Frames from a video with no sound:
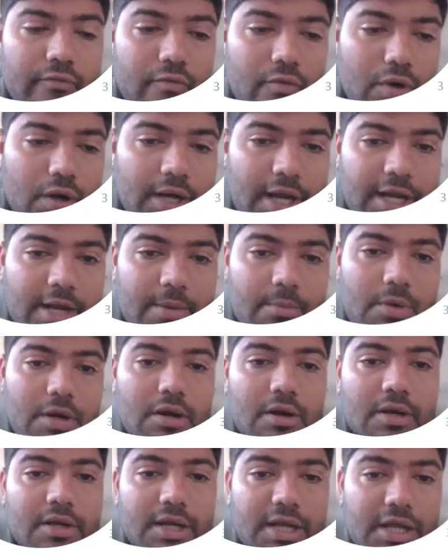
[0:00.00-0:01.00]
What I am
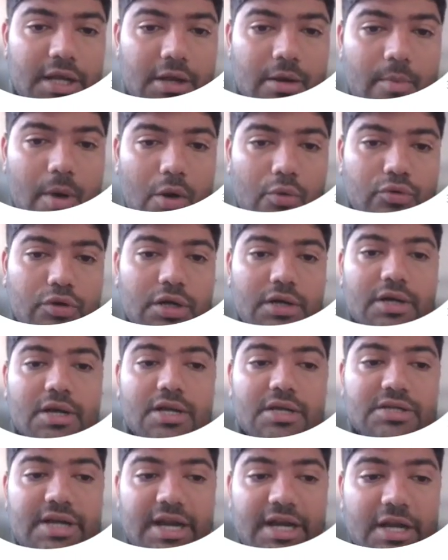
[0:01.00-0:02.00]
learning about the
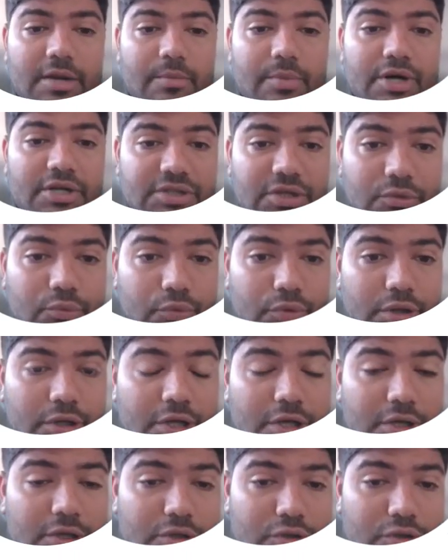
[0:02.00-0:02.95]
understanding personhood.